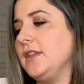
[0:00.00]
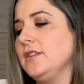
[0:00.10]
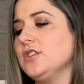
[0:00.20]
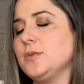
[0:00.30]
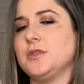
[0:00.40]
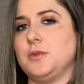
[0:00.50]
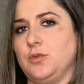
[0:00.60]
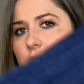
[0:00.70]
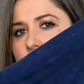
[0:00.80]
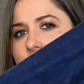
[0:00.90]
I think they're supposed to
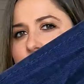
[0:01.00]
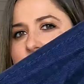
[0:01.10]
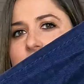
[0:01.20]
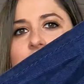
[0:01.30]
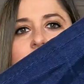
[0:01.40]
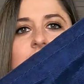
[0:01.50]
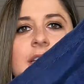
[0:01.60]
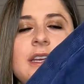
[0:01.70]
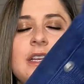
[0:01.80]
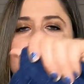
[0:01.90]
be rolled up
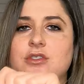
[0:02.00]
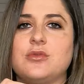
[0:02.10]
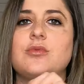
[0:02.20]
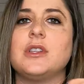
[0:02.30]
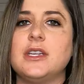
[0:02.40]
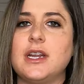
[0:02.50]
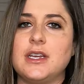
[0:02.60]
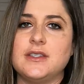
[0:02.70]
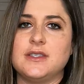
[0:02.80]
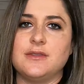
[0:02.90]
slightly. There's a really
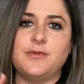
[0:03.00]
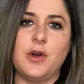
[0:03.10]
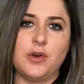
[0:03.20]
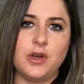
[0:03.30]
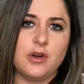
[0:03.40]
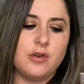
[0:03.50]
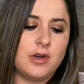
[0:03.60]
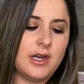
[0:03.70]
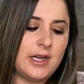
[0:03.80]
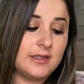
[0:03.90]
nice
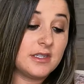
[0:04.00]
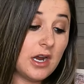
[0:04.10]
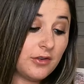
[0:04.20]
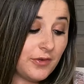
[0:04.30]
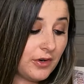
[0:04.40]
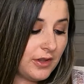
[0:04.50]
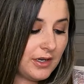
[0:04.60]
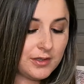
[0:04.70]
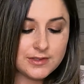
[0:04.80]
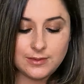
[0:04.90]
photo, uh, stock photo
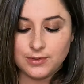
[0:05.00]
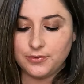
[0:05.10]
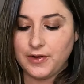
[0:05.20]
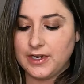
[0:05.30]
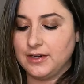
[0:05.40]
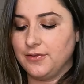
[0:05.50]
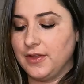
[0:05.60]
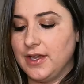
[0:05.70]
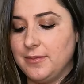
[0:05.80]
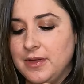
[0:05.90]
that I was able to find
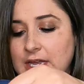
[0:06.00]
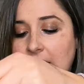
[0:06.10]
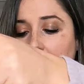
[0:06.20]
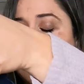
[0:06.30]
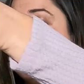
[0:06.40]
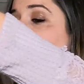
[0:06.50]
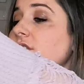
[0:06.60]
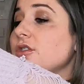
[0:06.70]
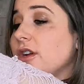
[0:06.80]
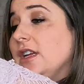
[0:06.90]
of them. And these
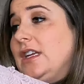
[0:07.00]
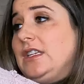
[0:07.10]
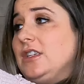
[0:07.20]
are in great